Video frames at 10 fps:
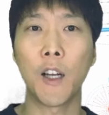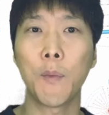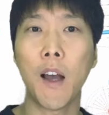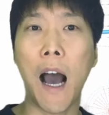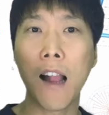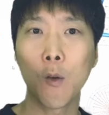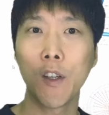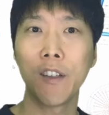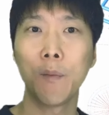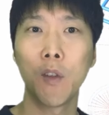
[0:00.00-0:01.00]
up the
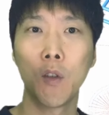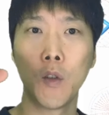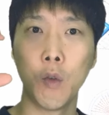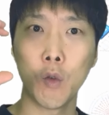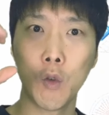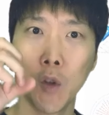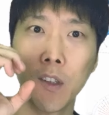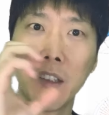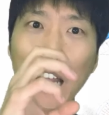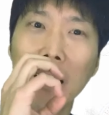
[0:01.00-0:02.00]
algorithm to cook
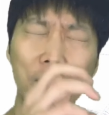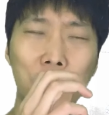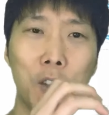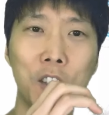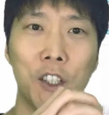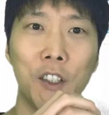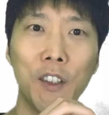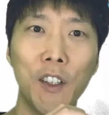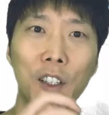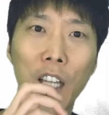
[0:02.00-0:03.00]
the data structure
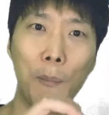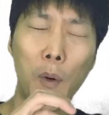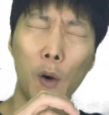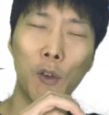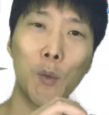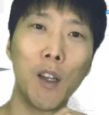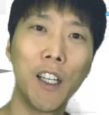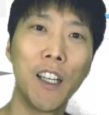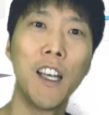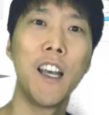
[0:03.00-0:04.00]
that
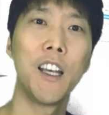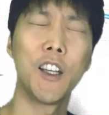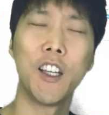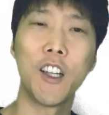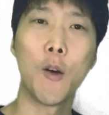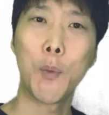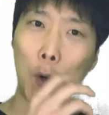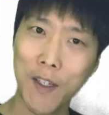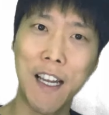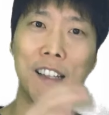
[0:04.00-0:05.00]
possibly
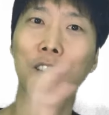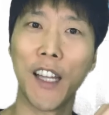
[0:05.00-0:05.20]
process the